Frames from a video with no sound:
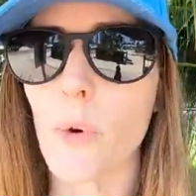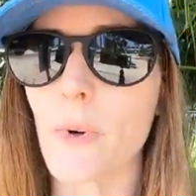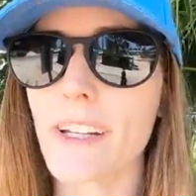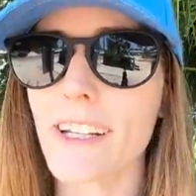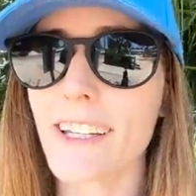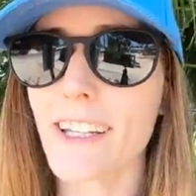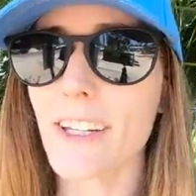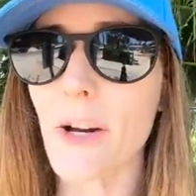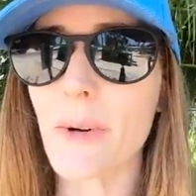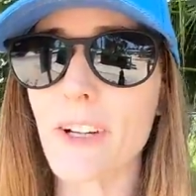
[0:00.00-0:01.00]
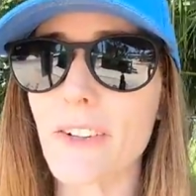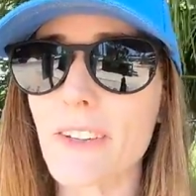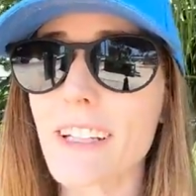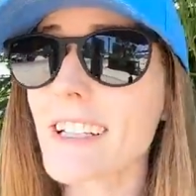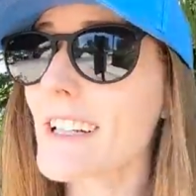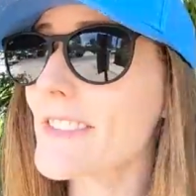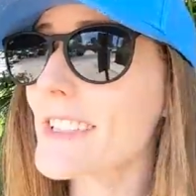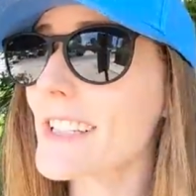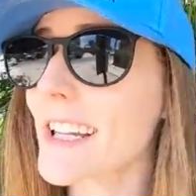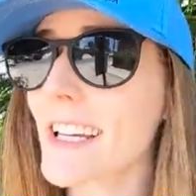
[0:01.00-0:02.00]
We didn't get going early enough
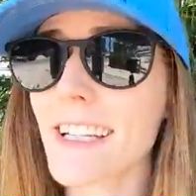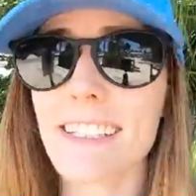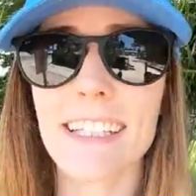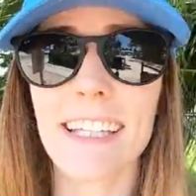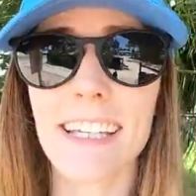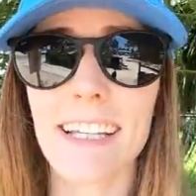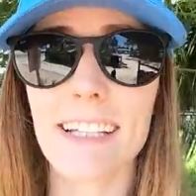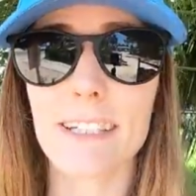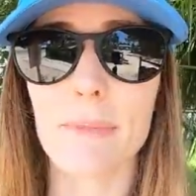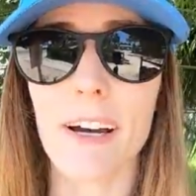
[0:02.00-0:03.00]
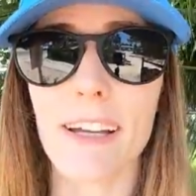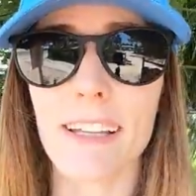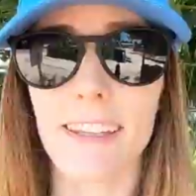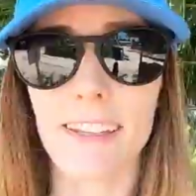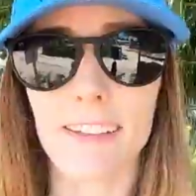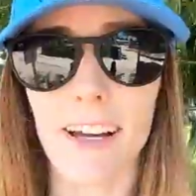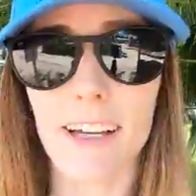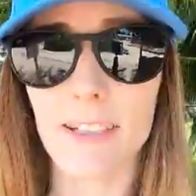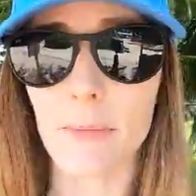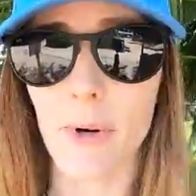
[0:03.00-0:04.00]
today to get a spot in the
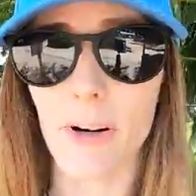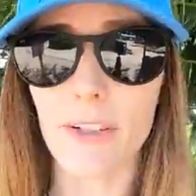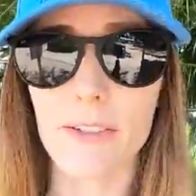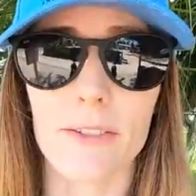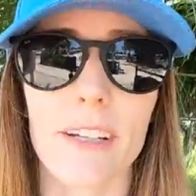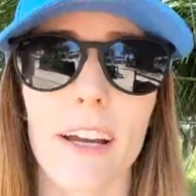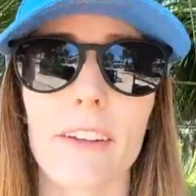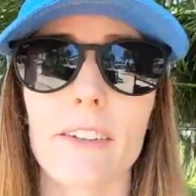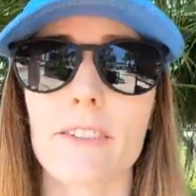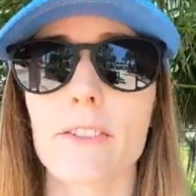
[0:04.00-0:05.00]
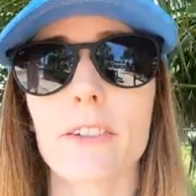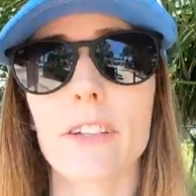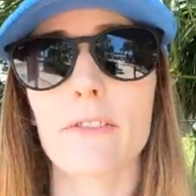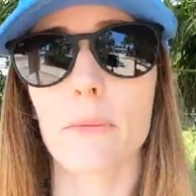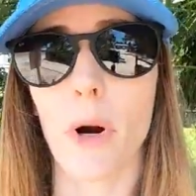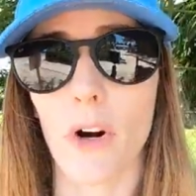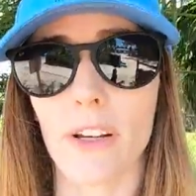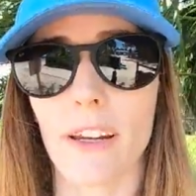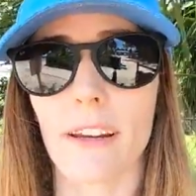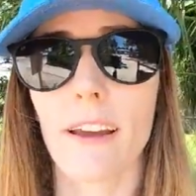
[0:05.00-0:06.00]
lot to park, so Skylar is looking for
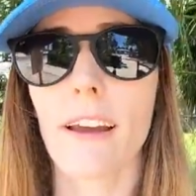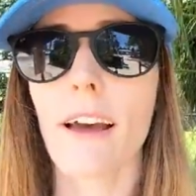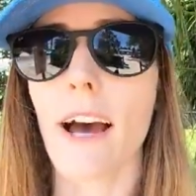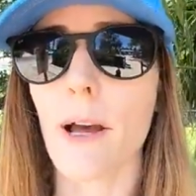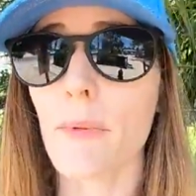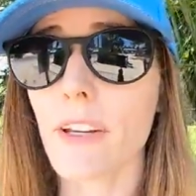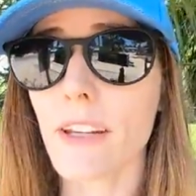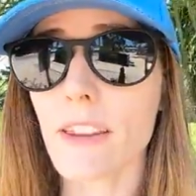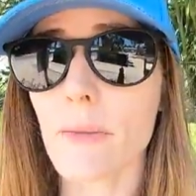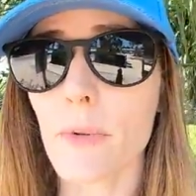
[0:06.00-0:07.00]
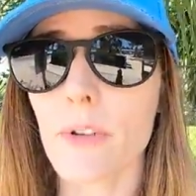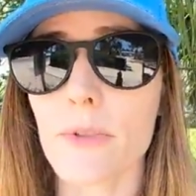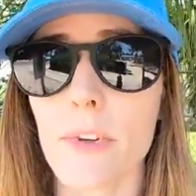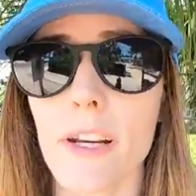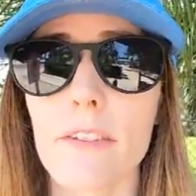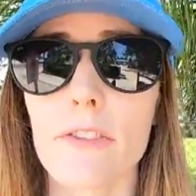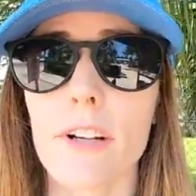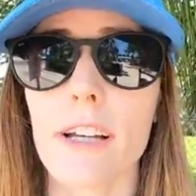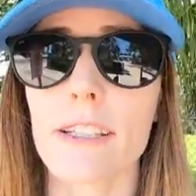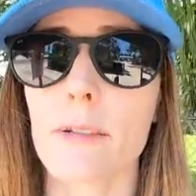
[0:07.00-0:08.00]
parking. I'm gonna get the boards ready for
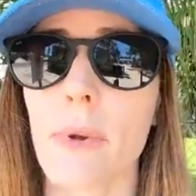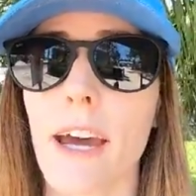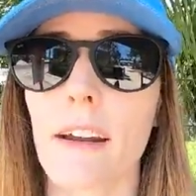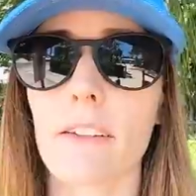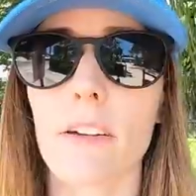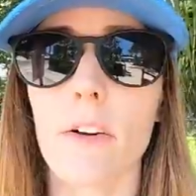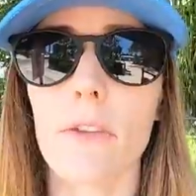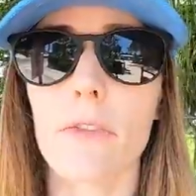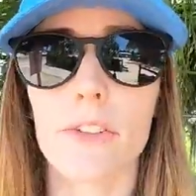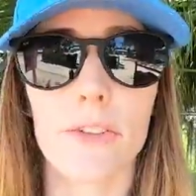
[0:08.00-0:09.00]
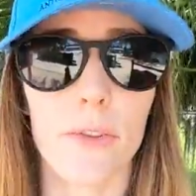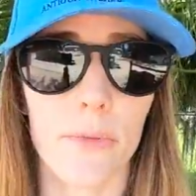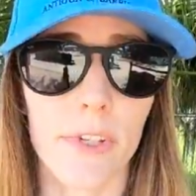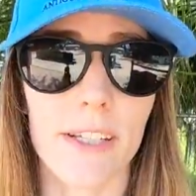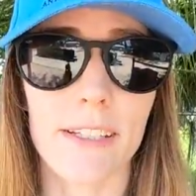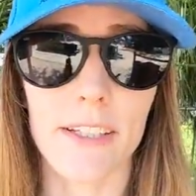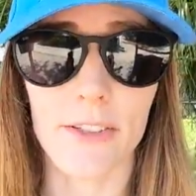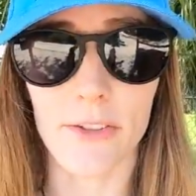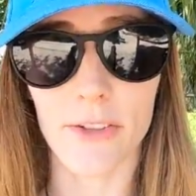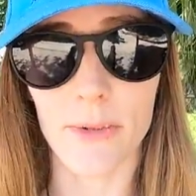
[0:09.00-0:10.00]
us to paddle over to Three
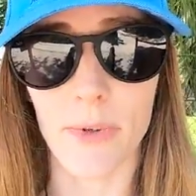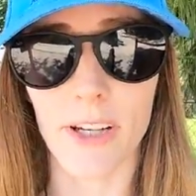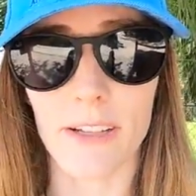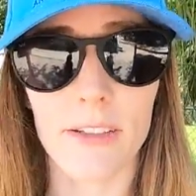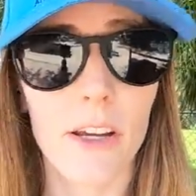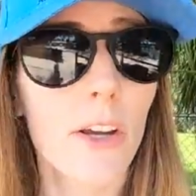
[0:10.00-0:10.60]
Sisters Springs.